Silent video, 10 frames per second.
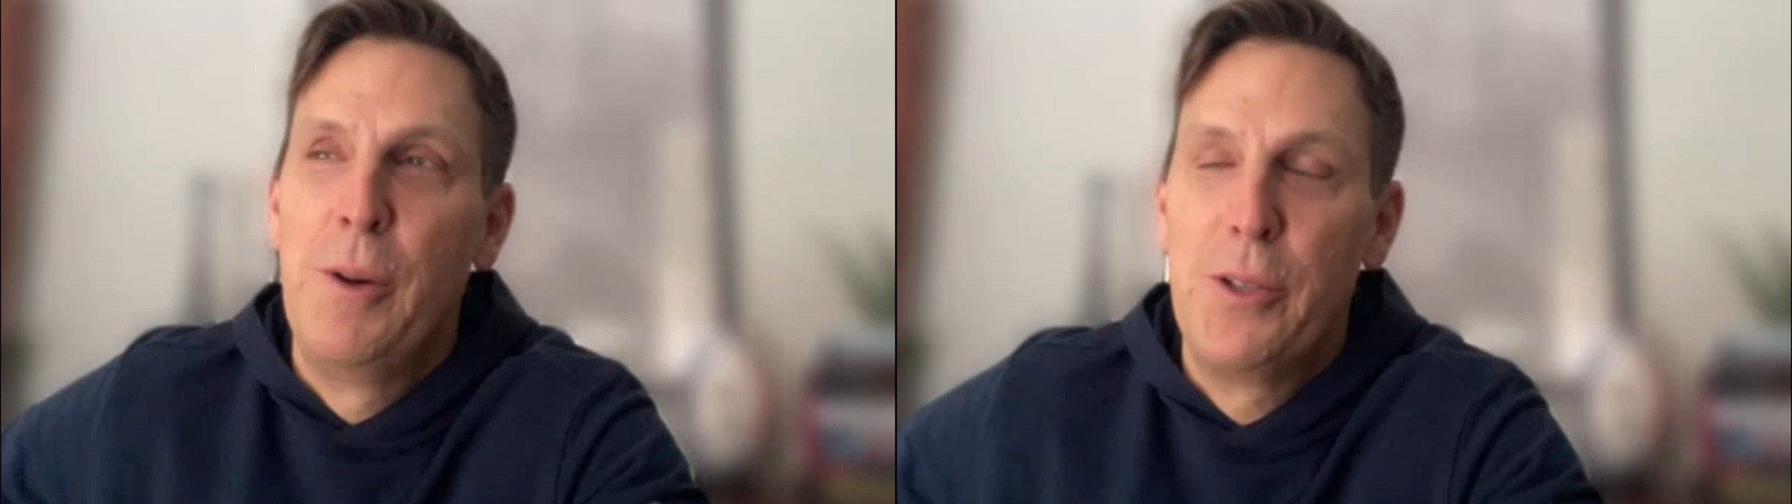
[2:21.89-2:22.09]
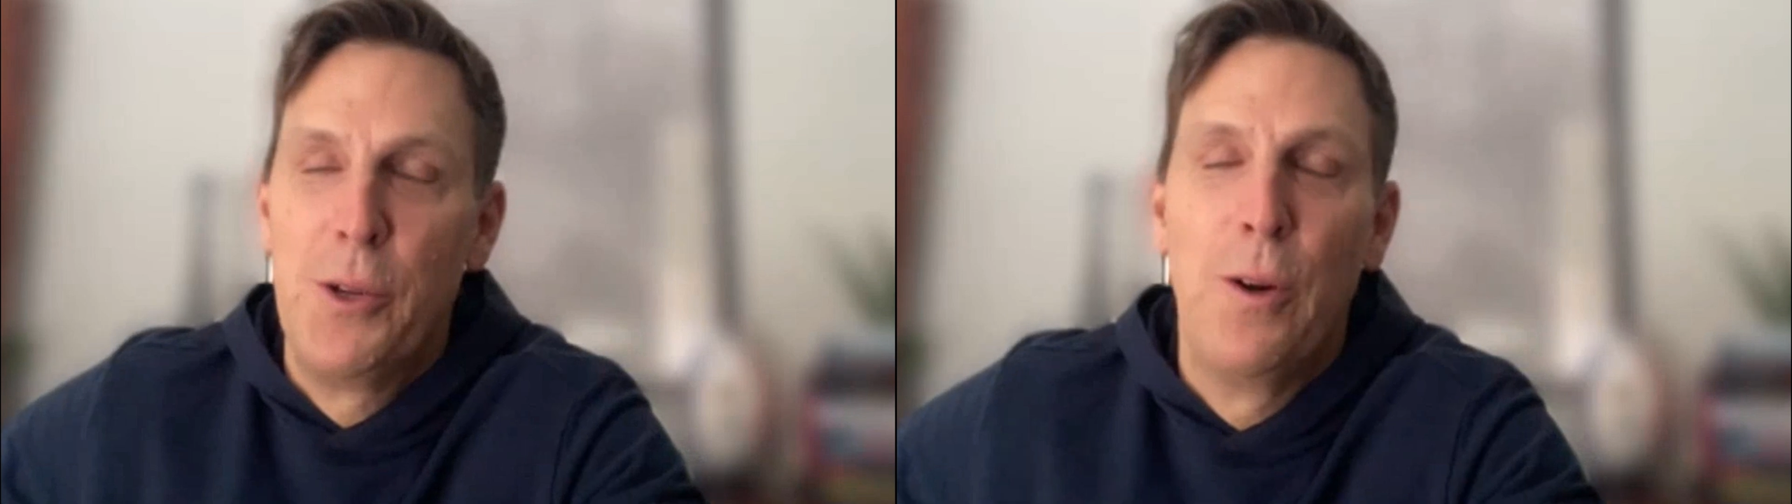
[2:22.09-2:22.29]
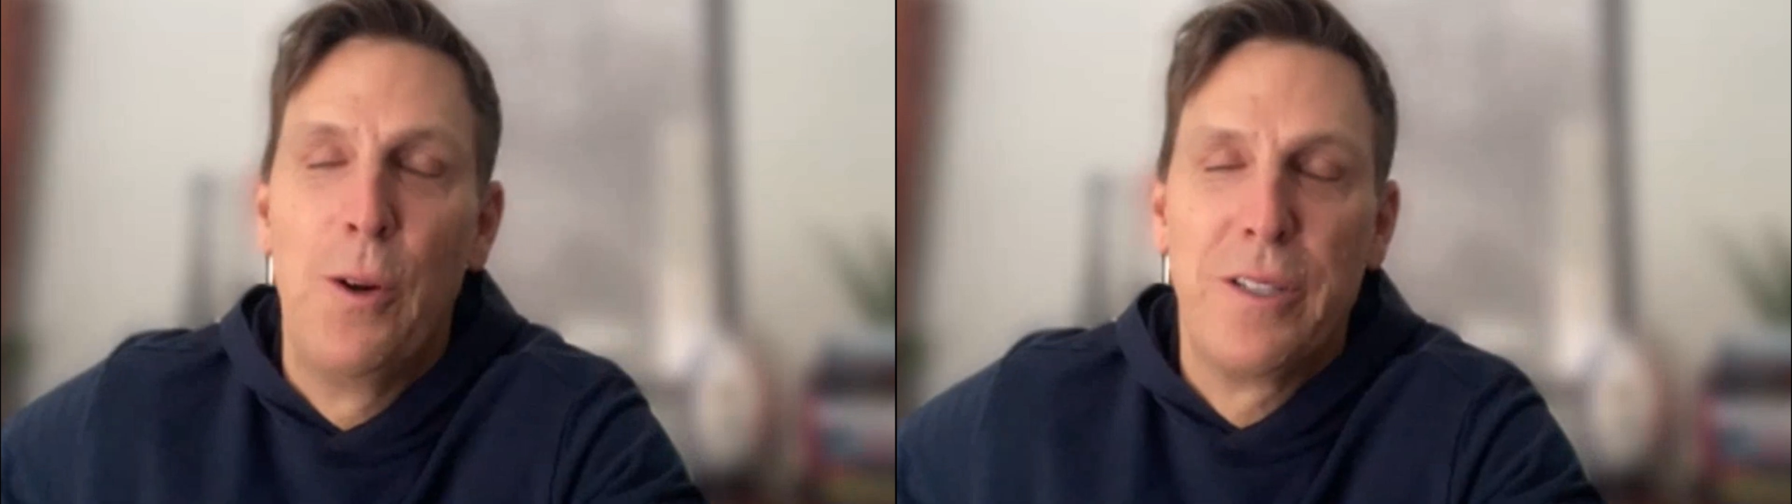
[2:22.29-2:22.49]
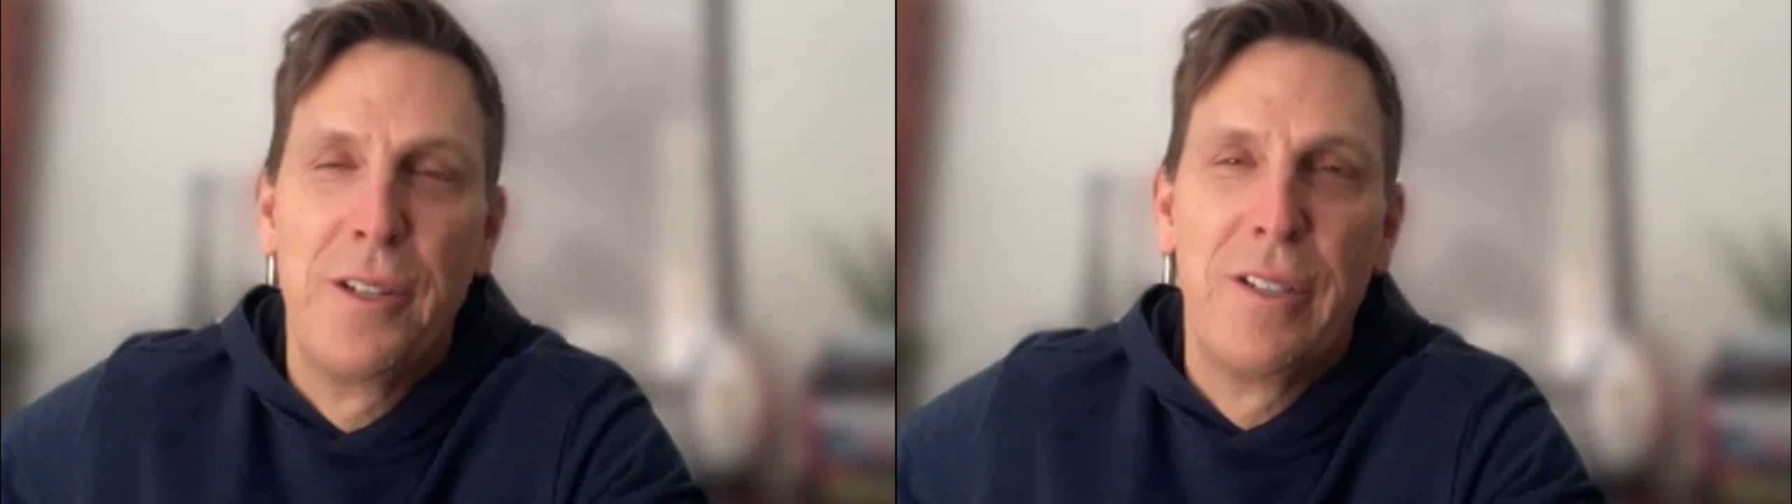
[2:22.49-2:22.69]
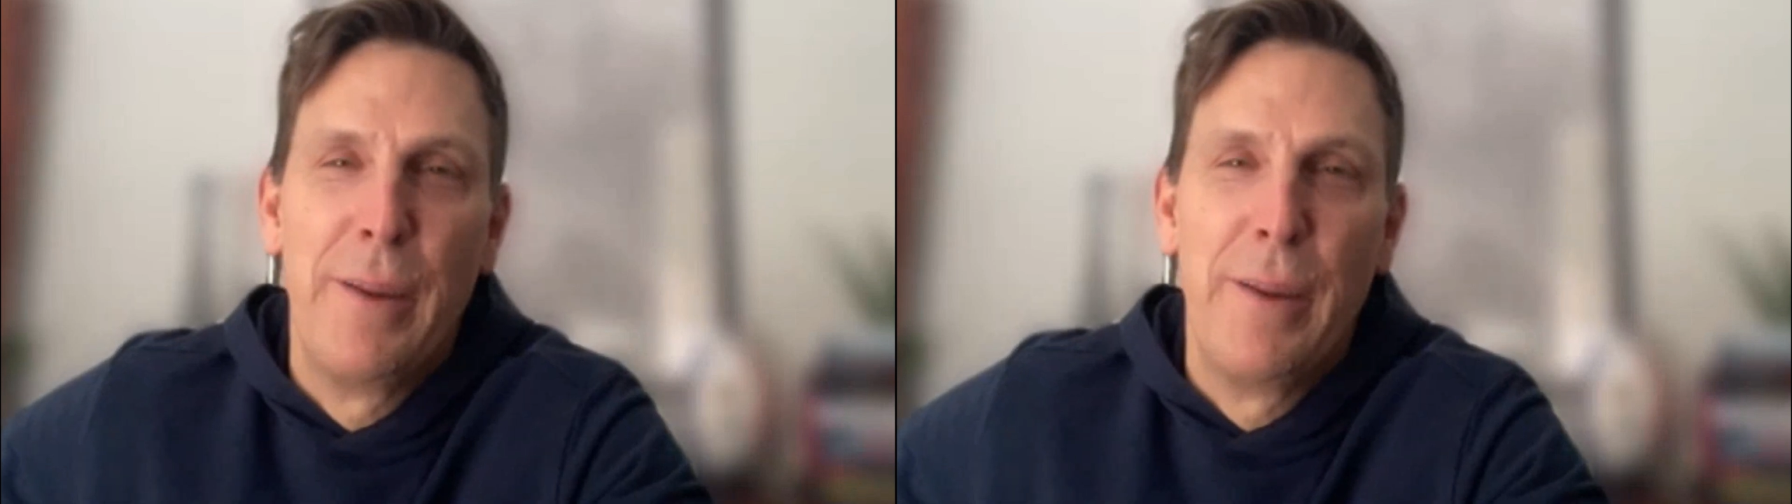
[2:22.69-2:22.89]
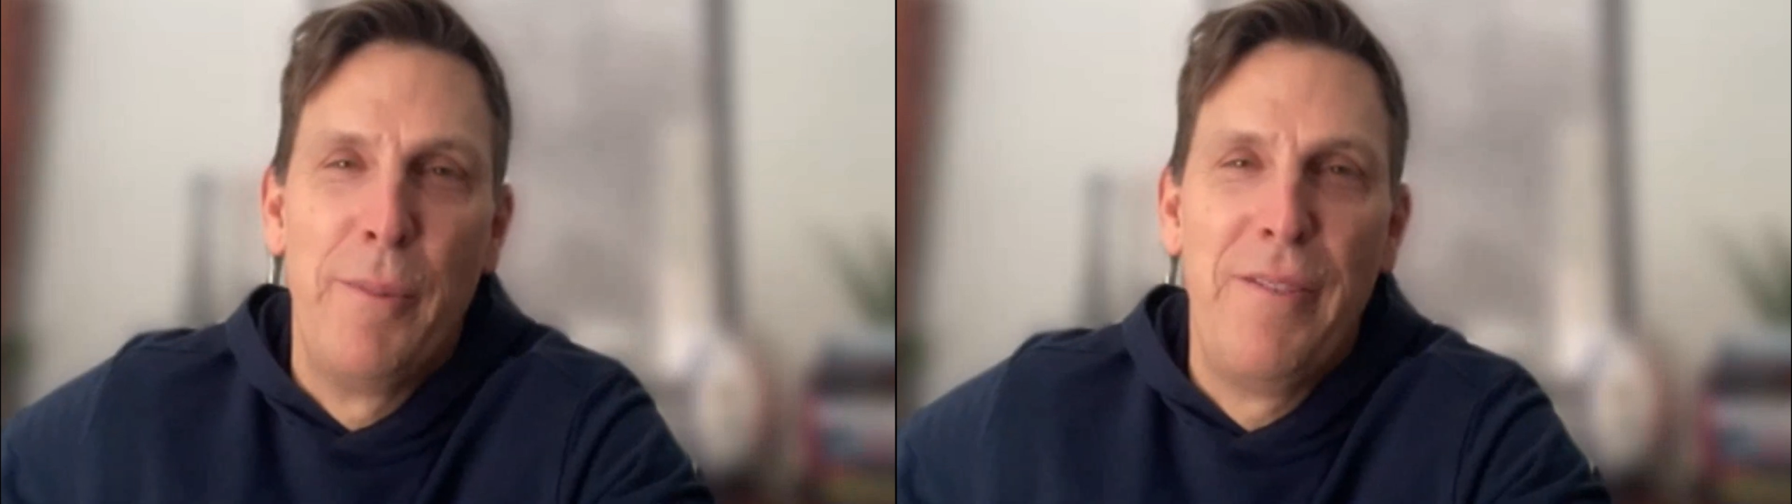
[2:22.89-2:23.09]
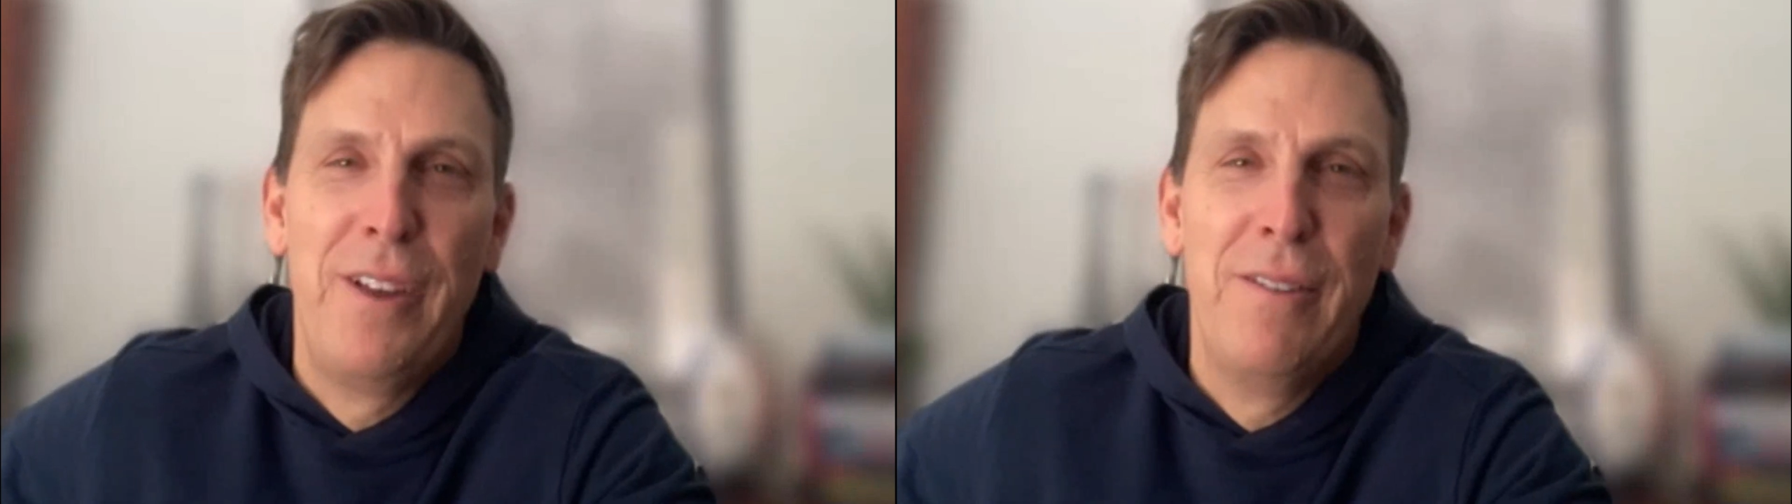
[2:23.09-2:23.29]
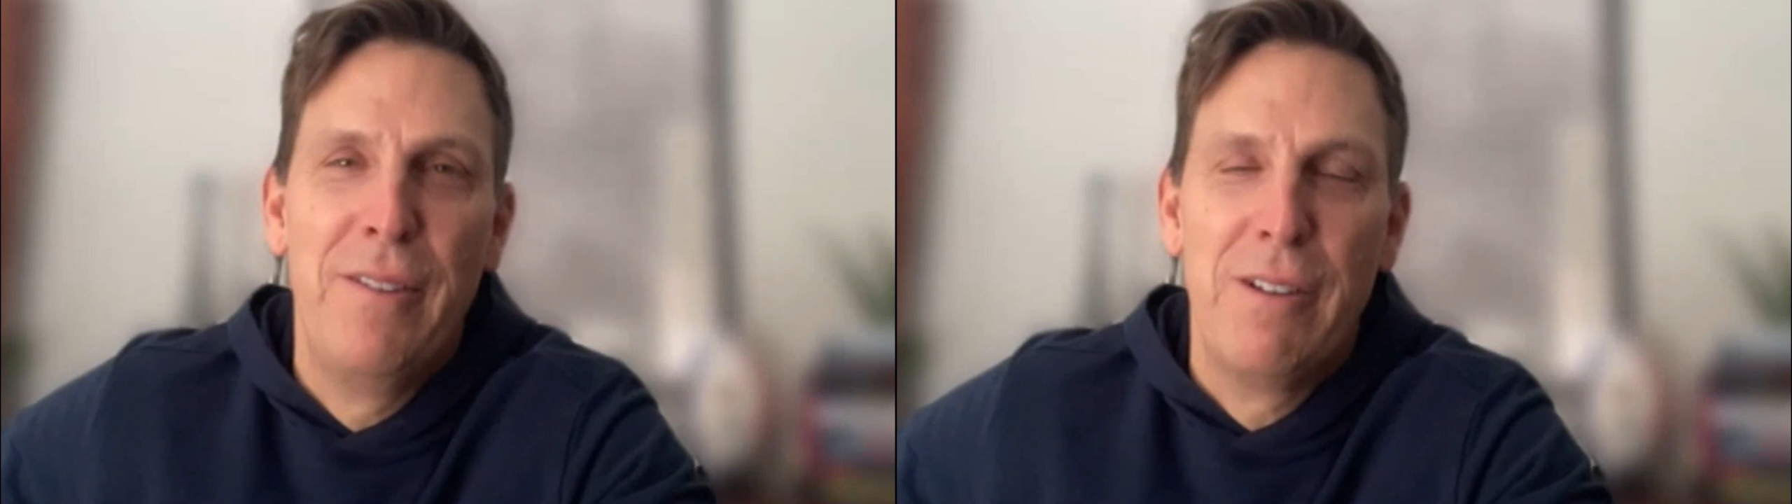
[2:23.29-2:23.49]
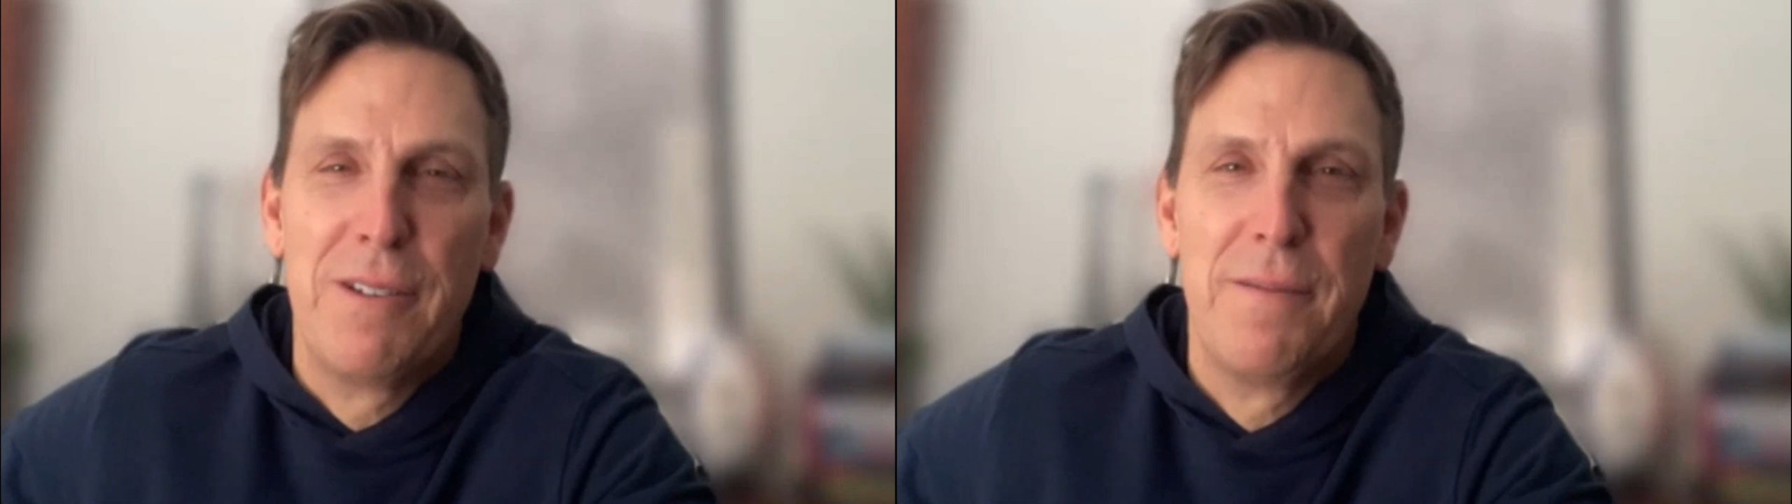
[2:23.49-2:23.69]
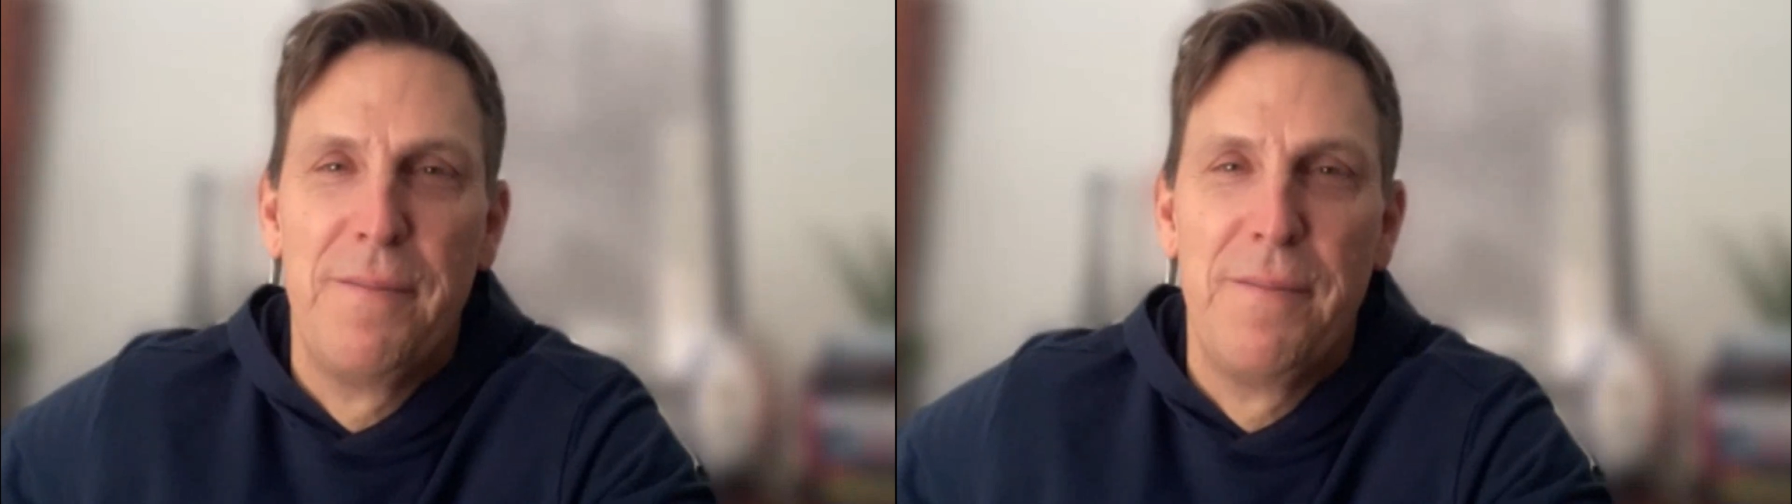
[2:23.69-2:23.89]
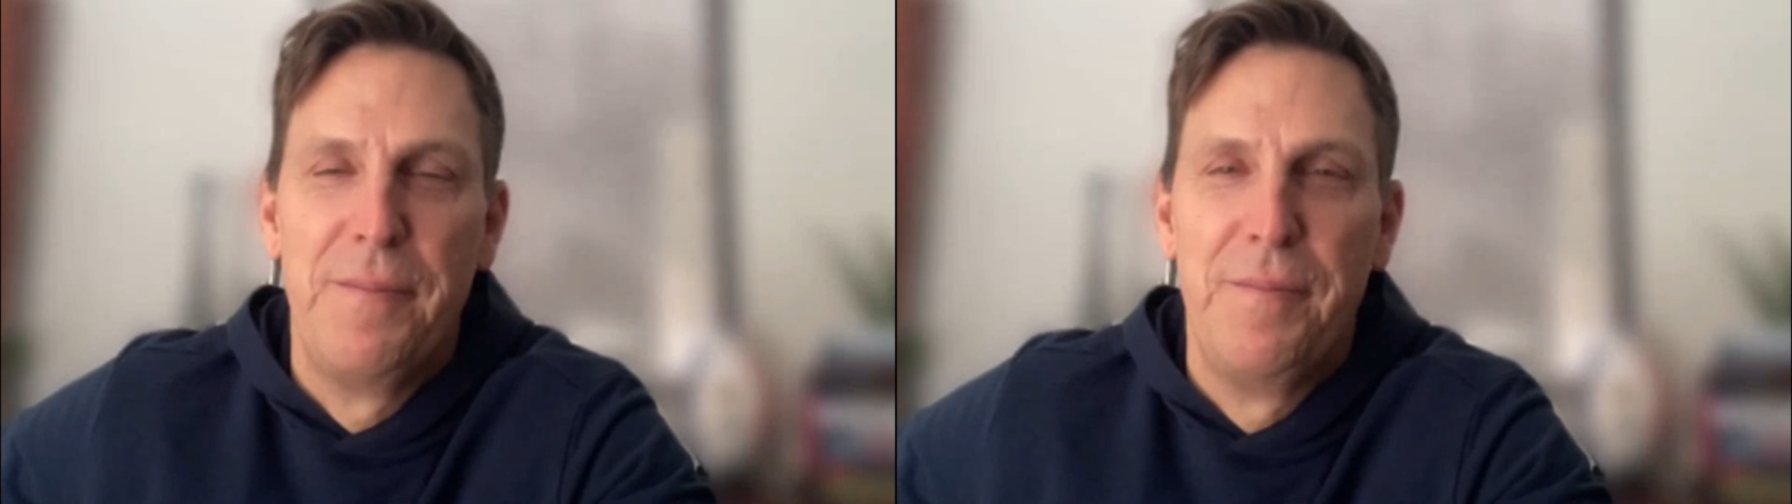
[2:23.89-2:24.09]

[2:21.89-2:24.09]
about Torts that are some of my favorites.